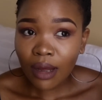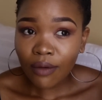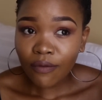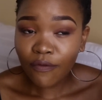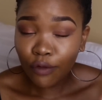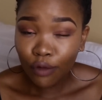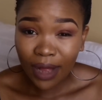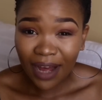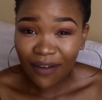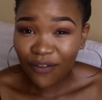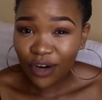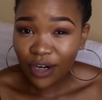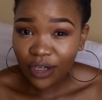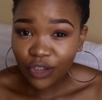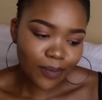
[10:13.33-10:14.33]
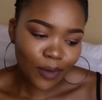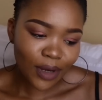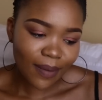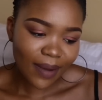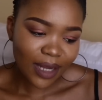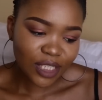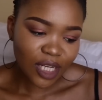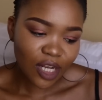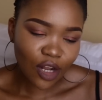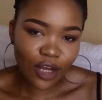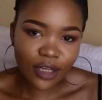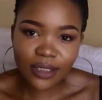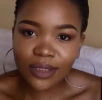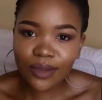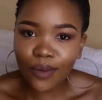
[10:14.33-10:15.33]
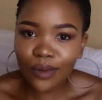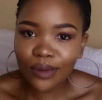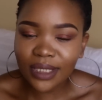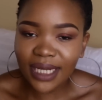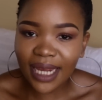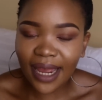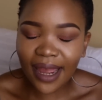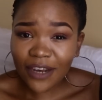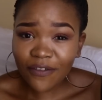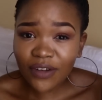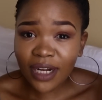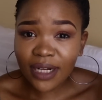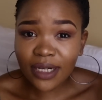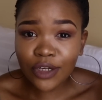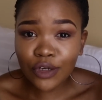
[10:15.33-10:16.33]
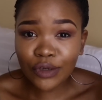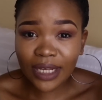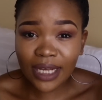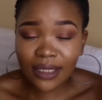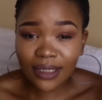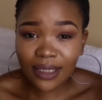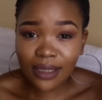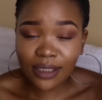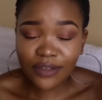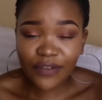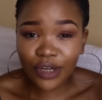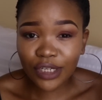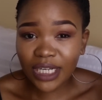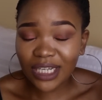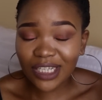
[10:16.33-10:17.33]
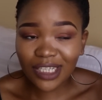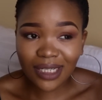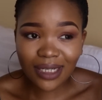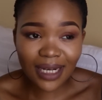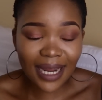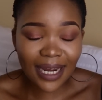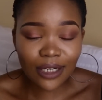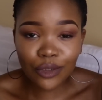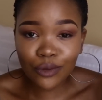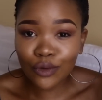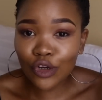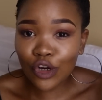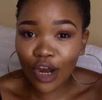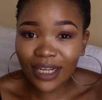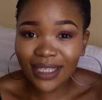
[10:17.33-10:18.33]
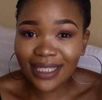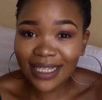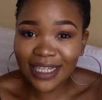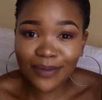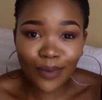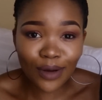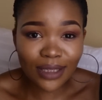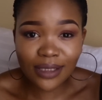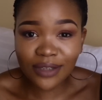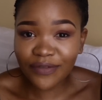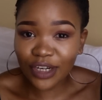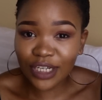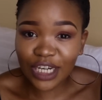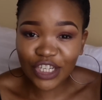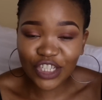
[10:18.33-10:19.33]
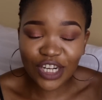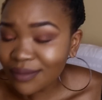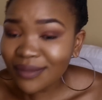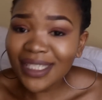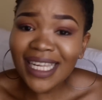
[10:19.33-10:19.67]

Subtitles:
full coverage, pretty much lasts all day. Definitely look into this foundation. Like, do not sleep on this foundation.